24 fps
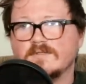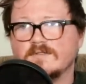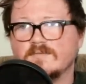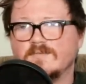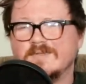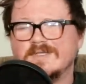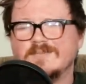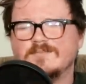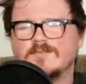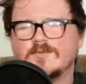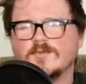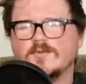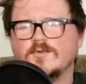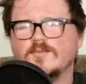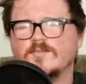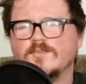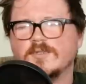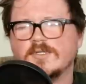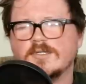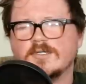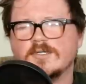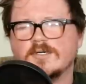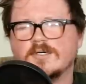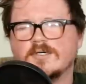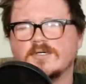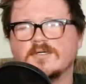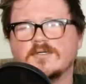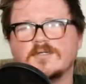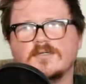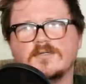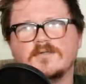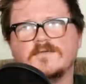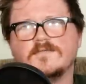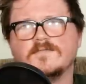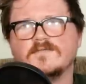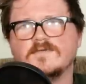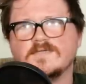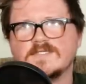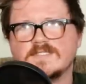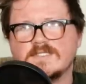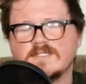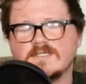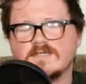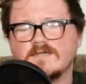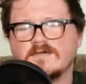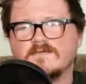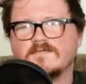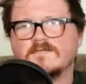the people who put on
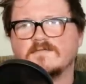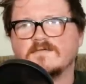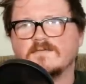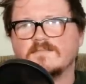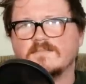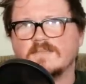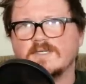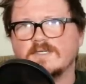VCF